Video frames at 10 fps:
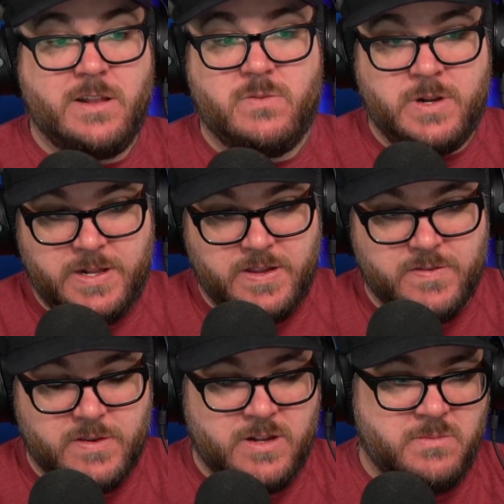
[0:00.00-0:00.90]
is what it
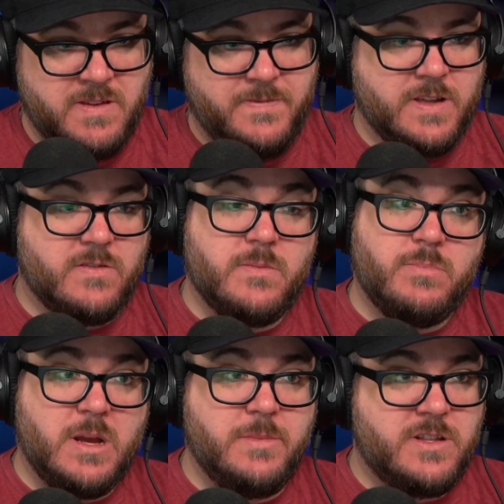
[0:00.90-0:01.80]
is. It'll be fixed
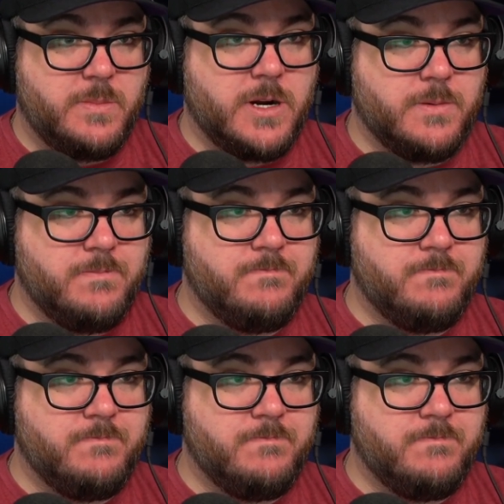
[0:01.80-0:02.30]
probably tomorrow.